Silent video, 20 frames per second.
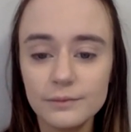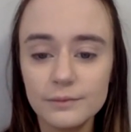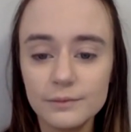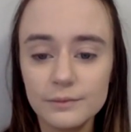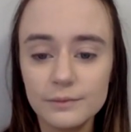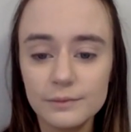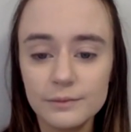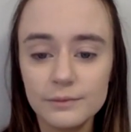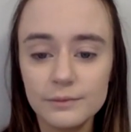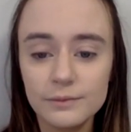
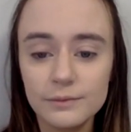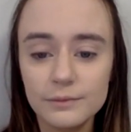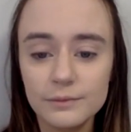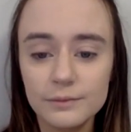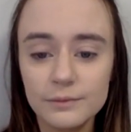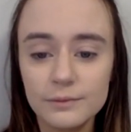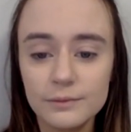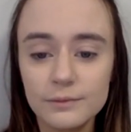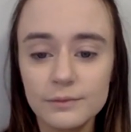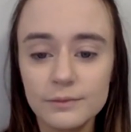
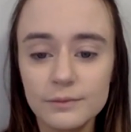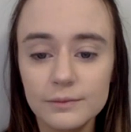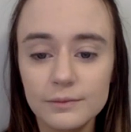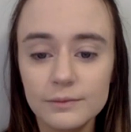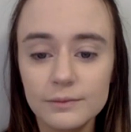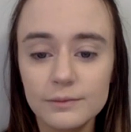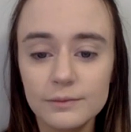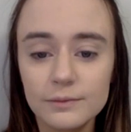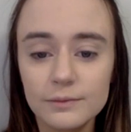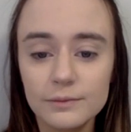
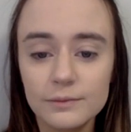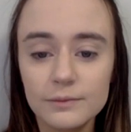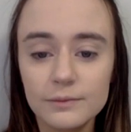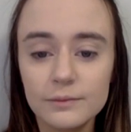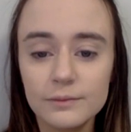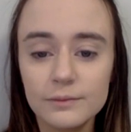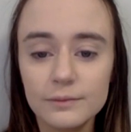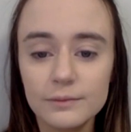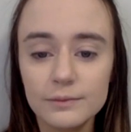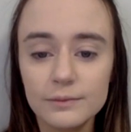
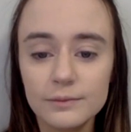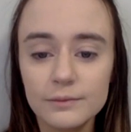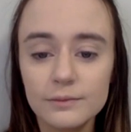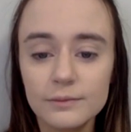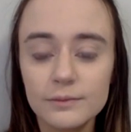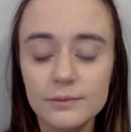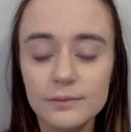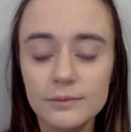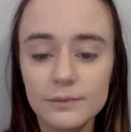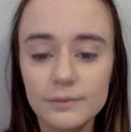
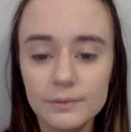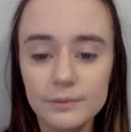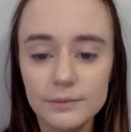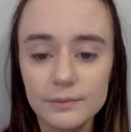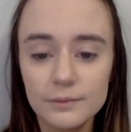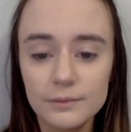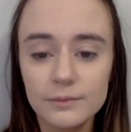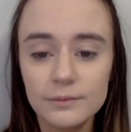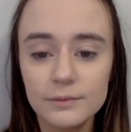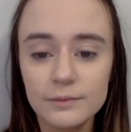
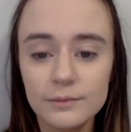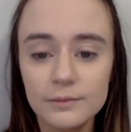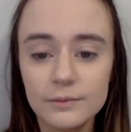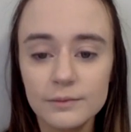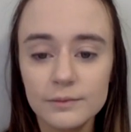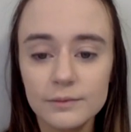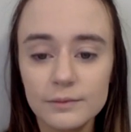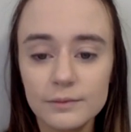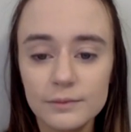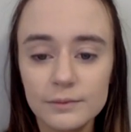
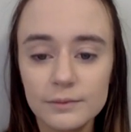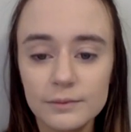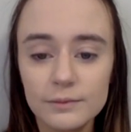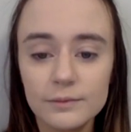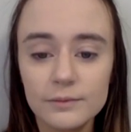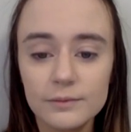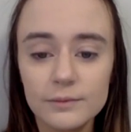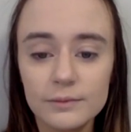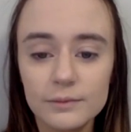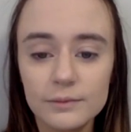
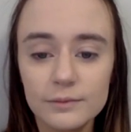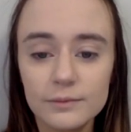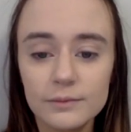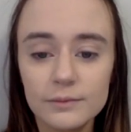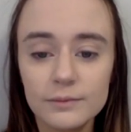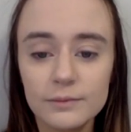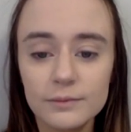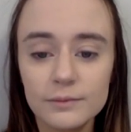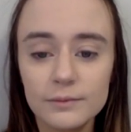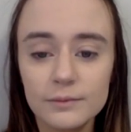
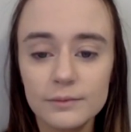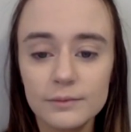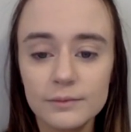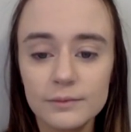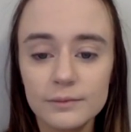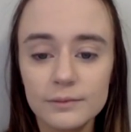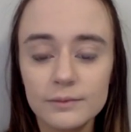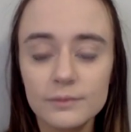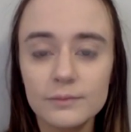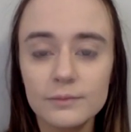
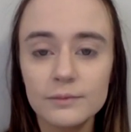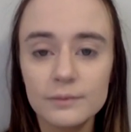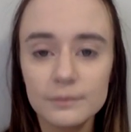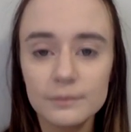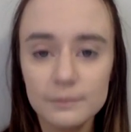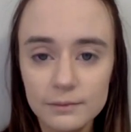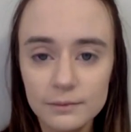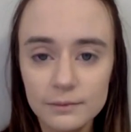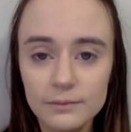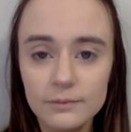
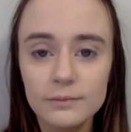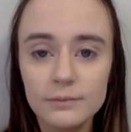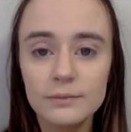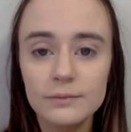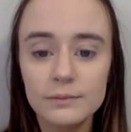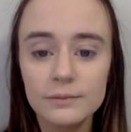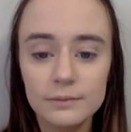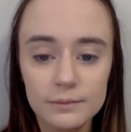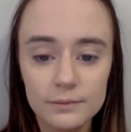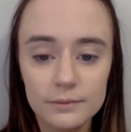
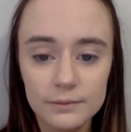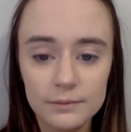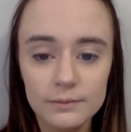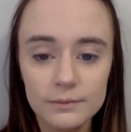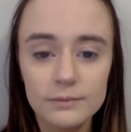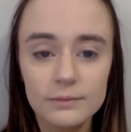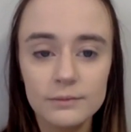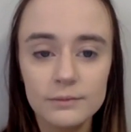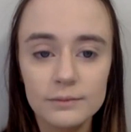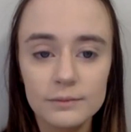
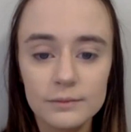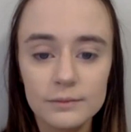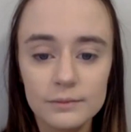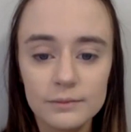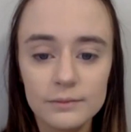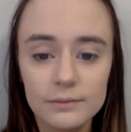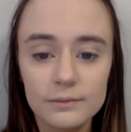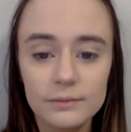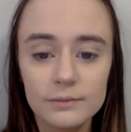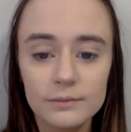
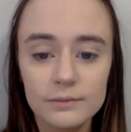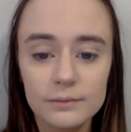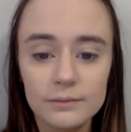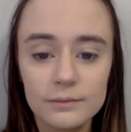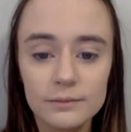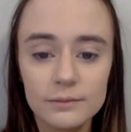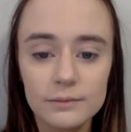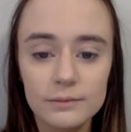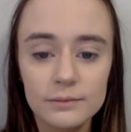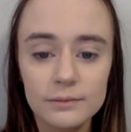
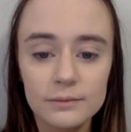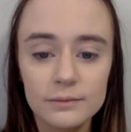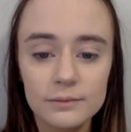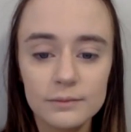No words are spoken by the person on screen.